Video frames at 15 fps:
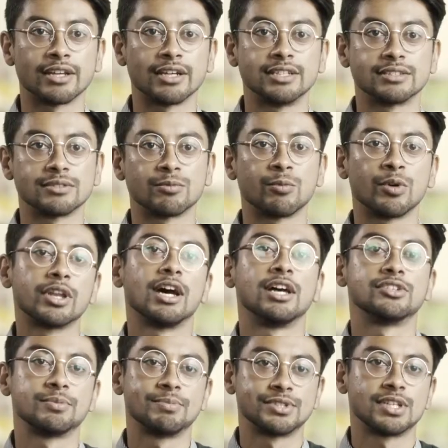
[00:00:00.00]
and I'd
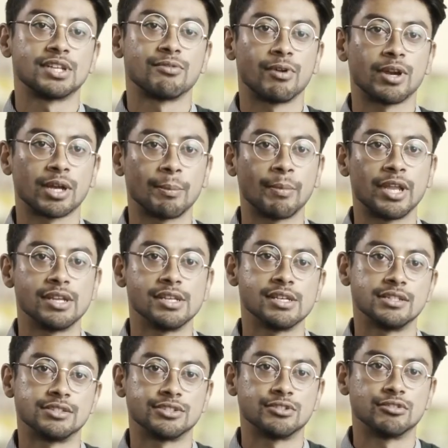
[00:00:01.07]
100% recommend
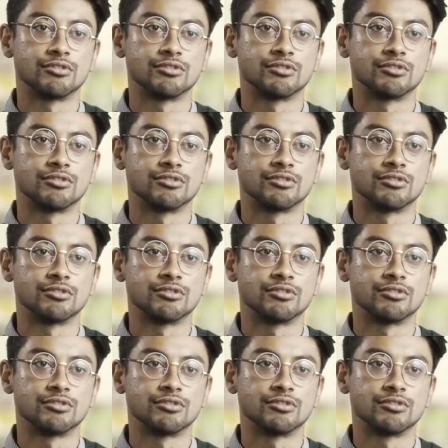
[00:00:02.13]
it to